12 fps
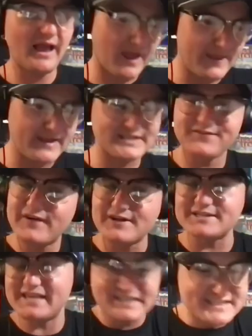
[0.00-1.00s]
And then as far
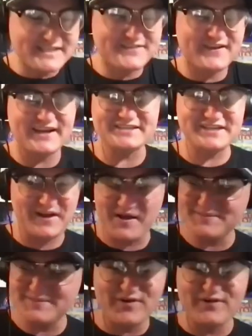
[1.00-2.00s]
as like Six Flags, you know,
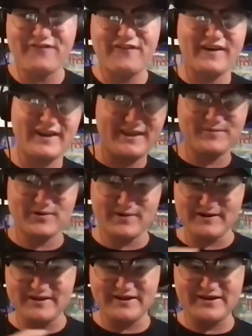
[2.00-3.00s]
it's more funny, more,
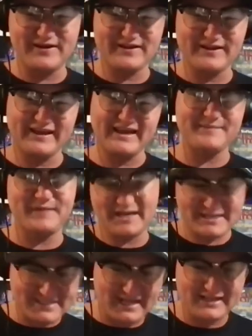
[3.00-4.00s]
you know, like at,